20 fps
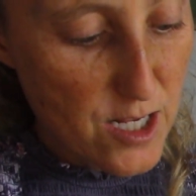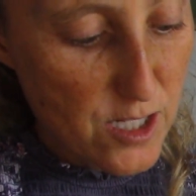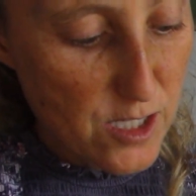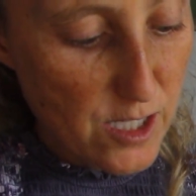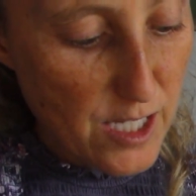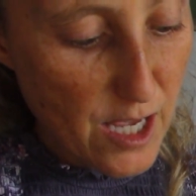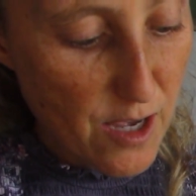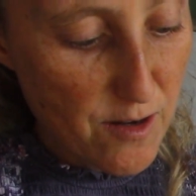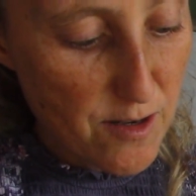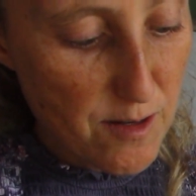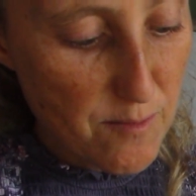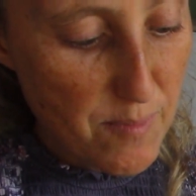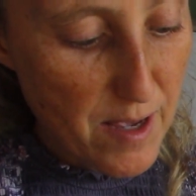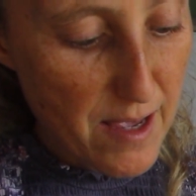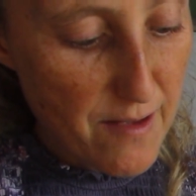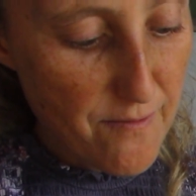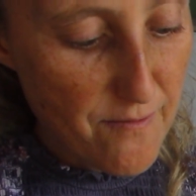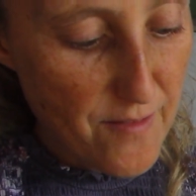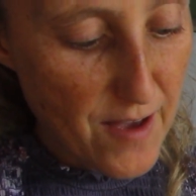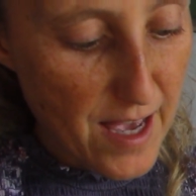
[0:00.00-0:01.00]
counting
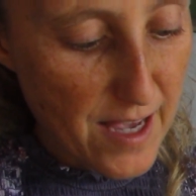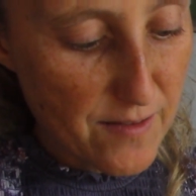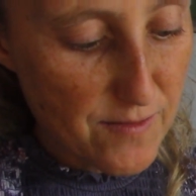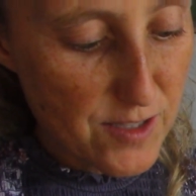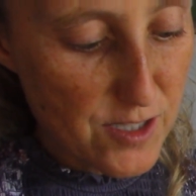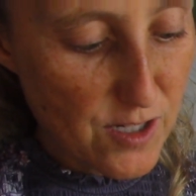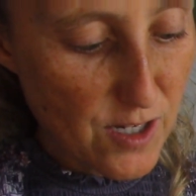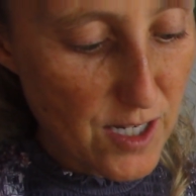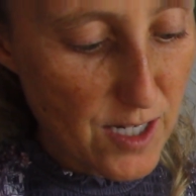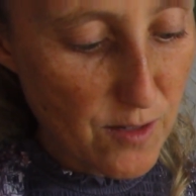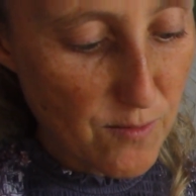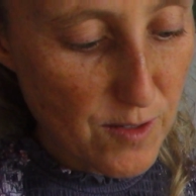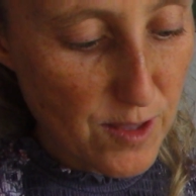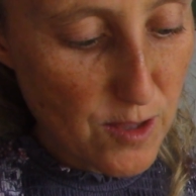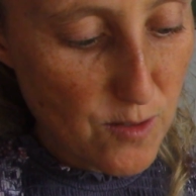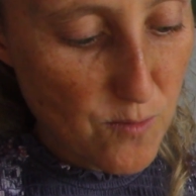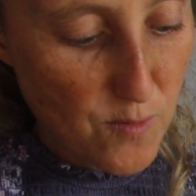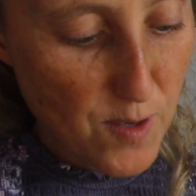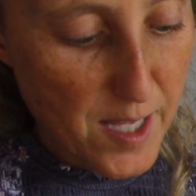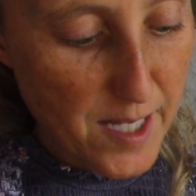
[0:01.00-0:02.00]
by 5, starting with
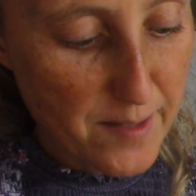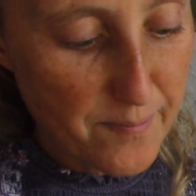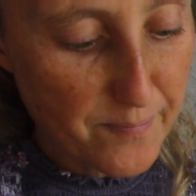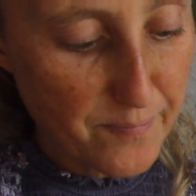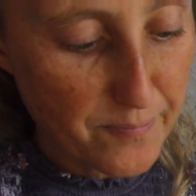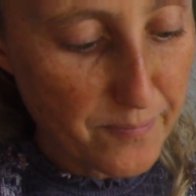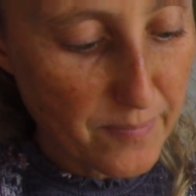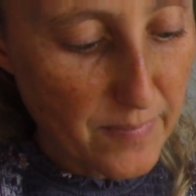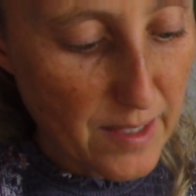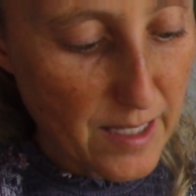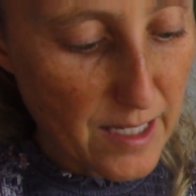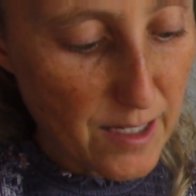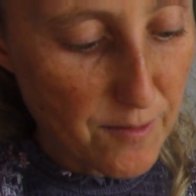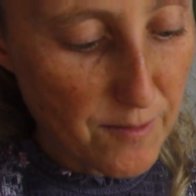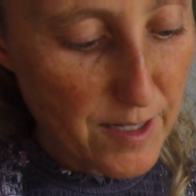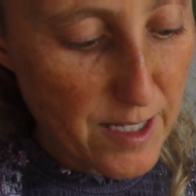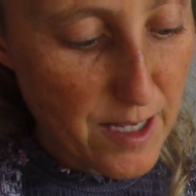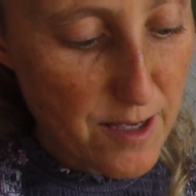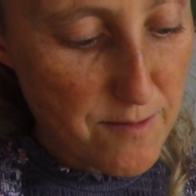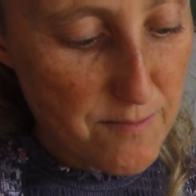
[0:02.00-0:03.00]
the 1. Here
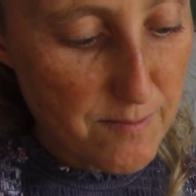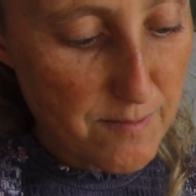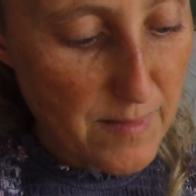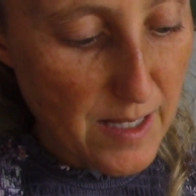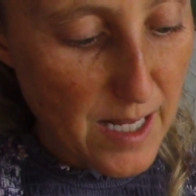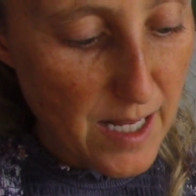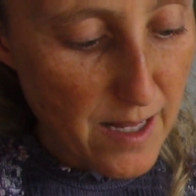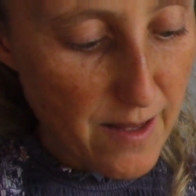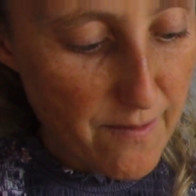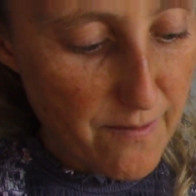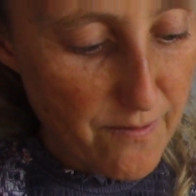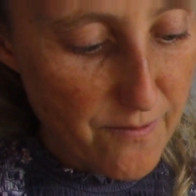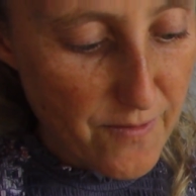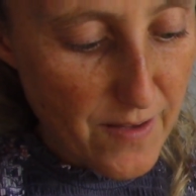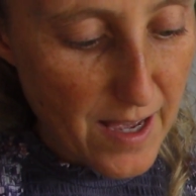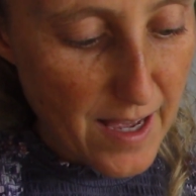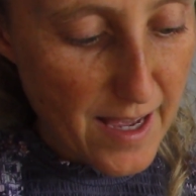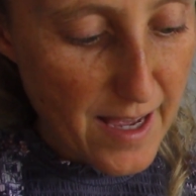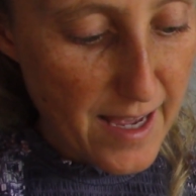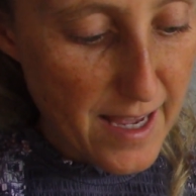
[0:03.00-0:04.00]
we go.
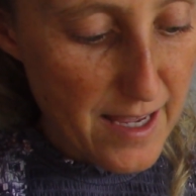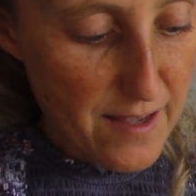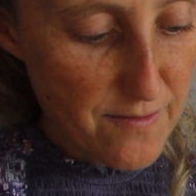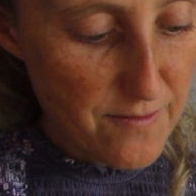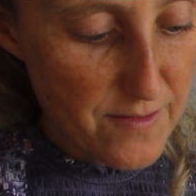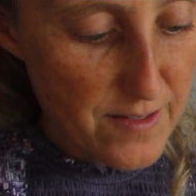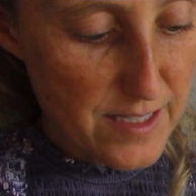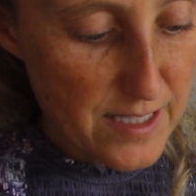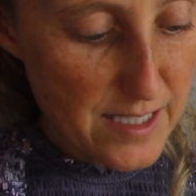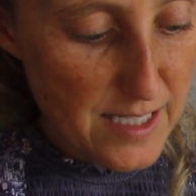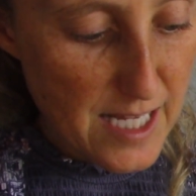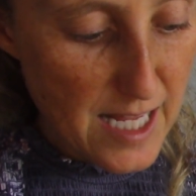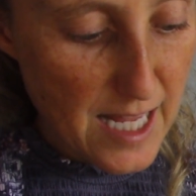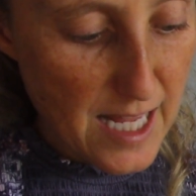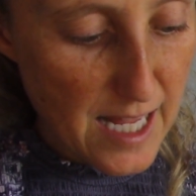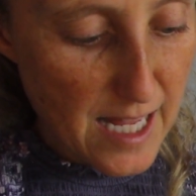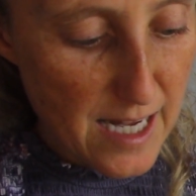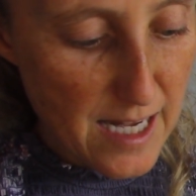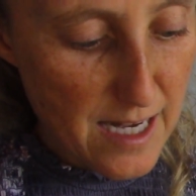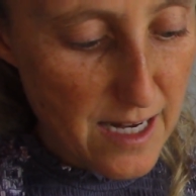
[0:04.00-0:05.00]
5,
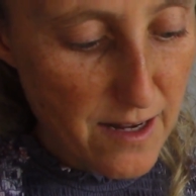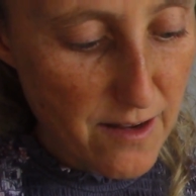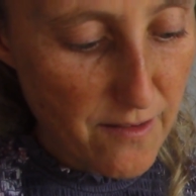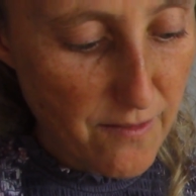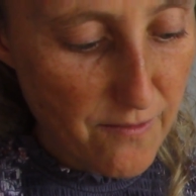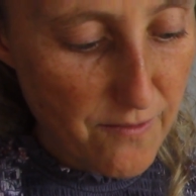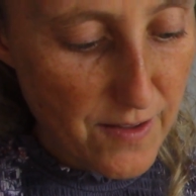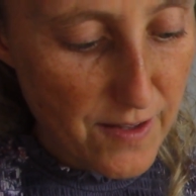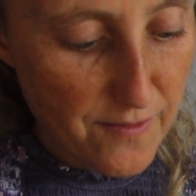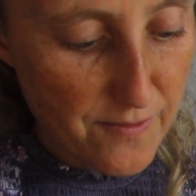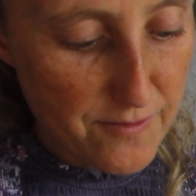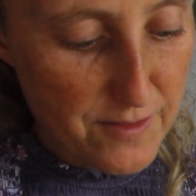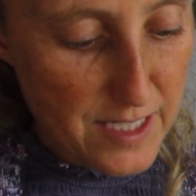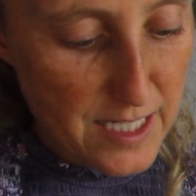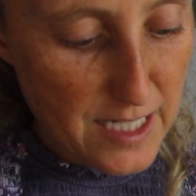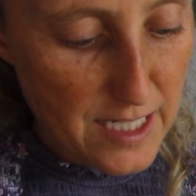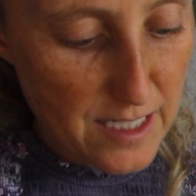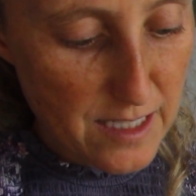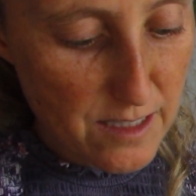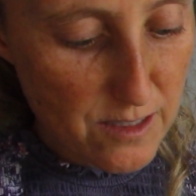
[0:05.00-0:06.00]
10,
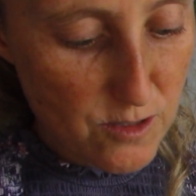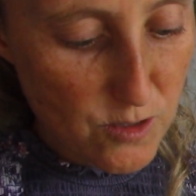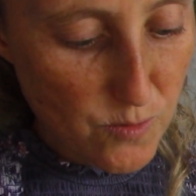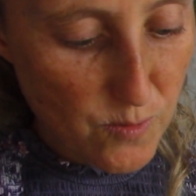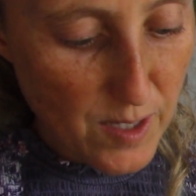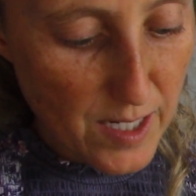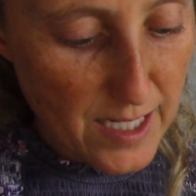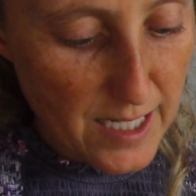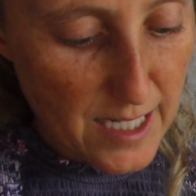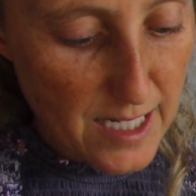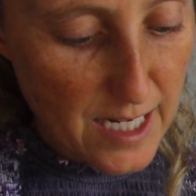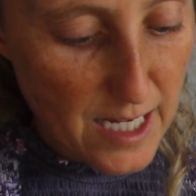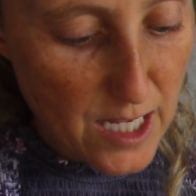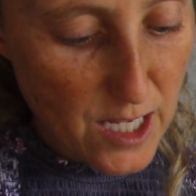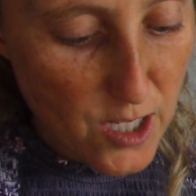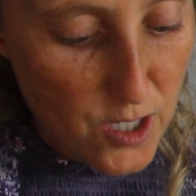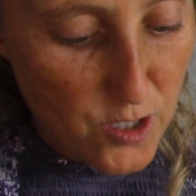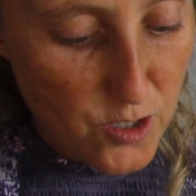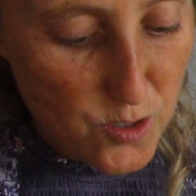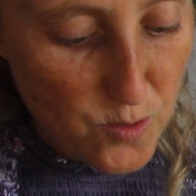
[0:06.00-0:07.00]
15, 20,
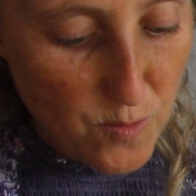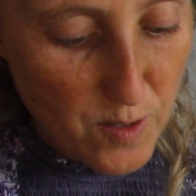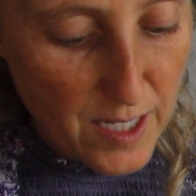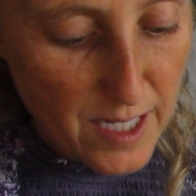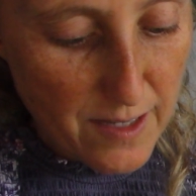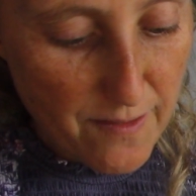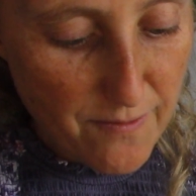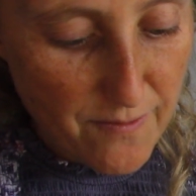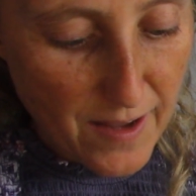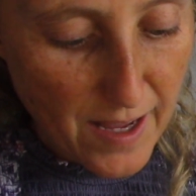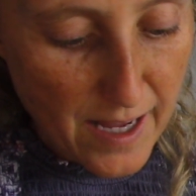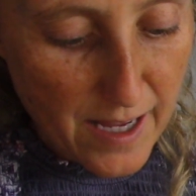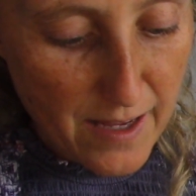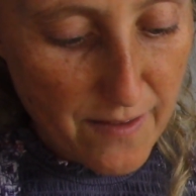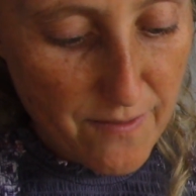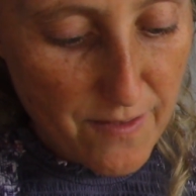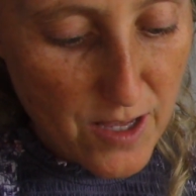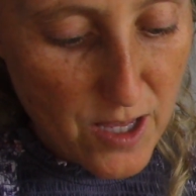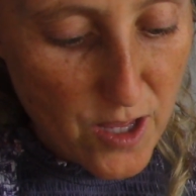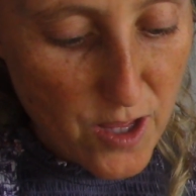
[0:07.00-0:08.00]
25,
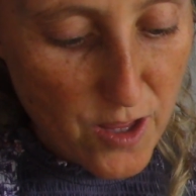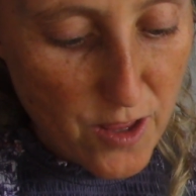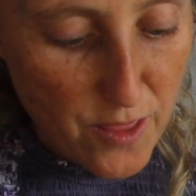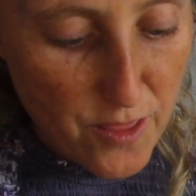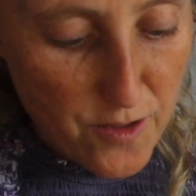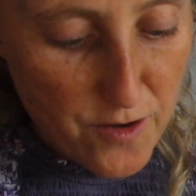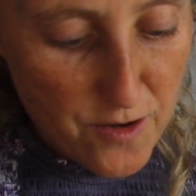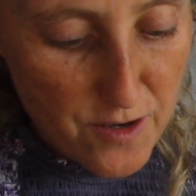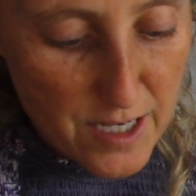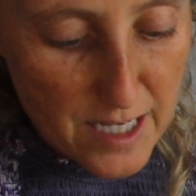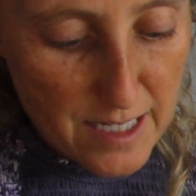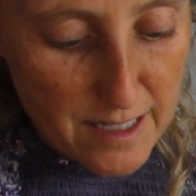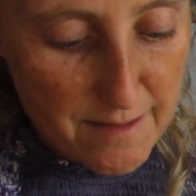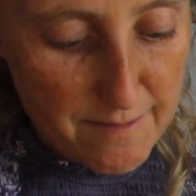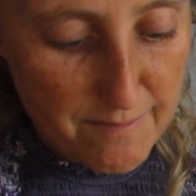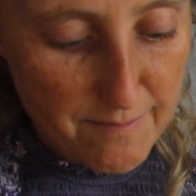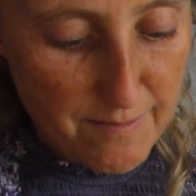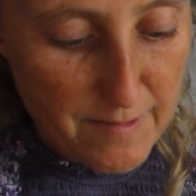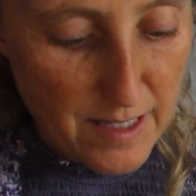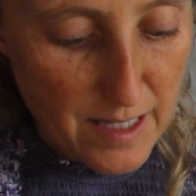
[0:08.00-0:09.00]
30.
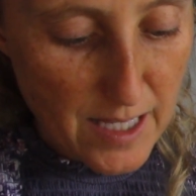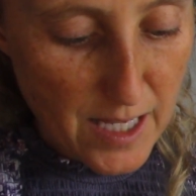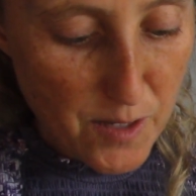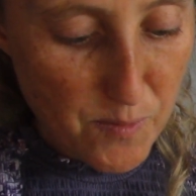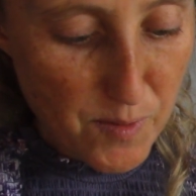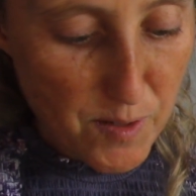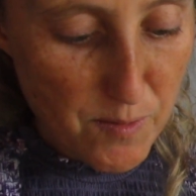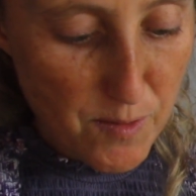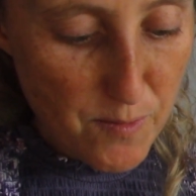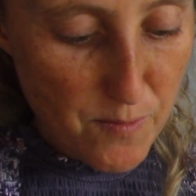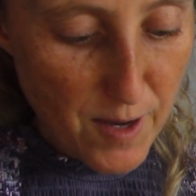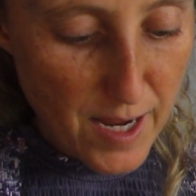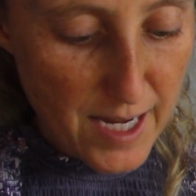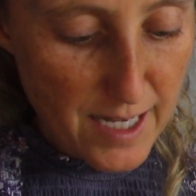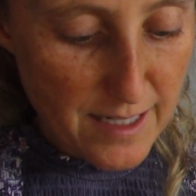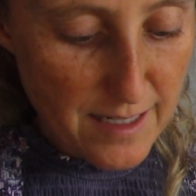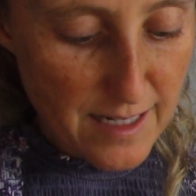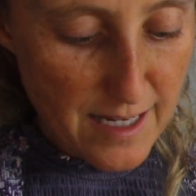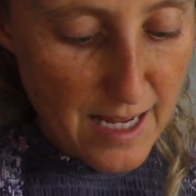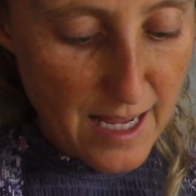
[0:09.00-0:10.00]
And we were
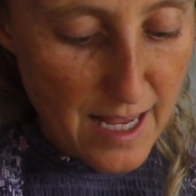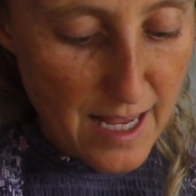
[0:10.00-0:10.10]
right.